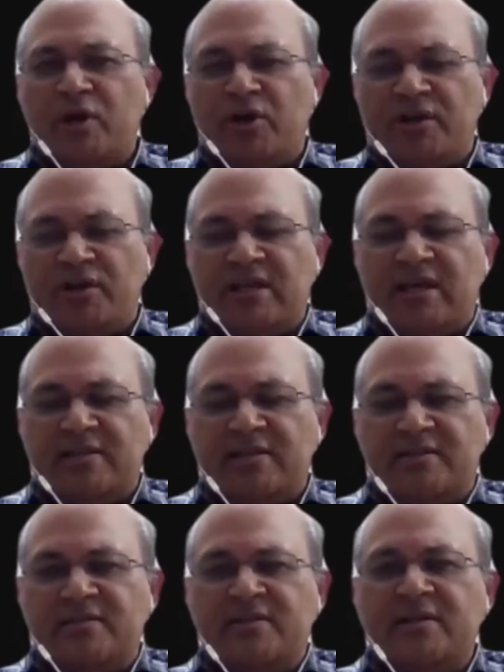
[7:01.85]
or the other
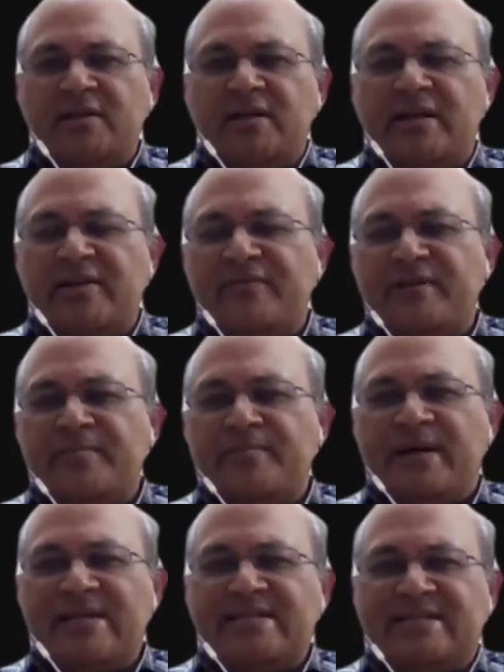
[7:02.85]
driven by
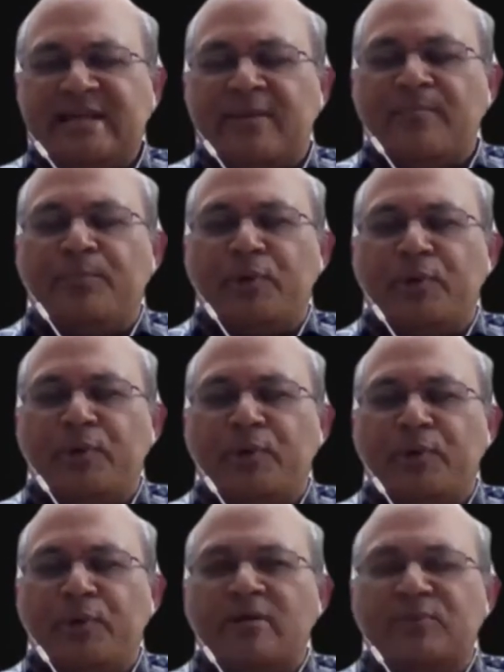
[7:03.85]
some
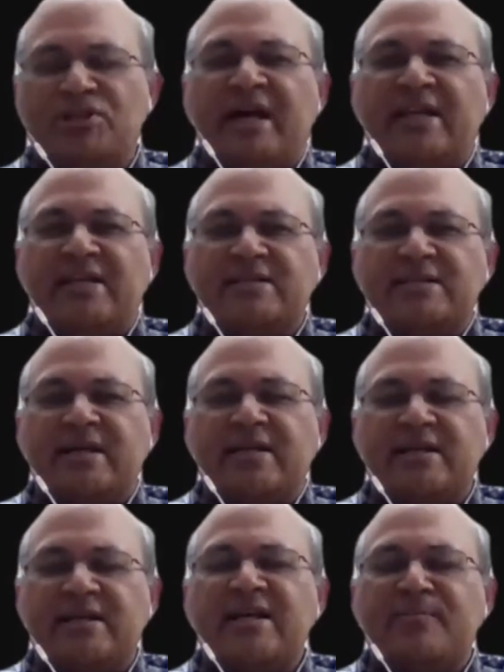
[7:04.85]
problem or challenge that the
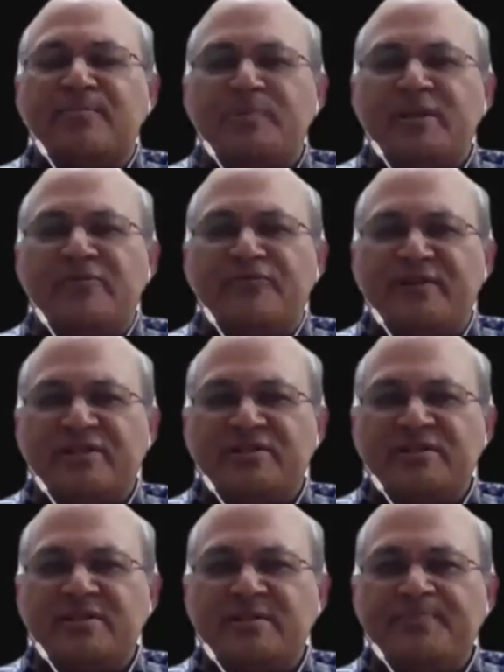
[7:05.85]
company faces.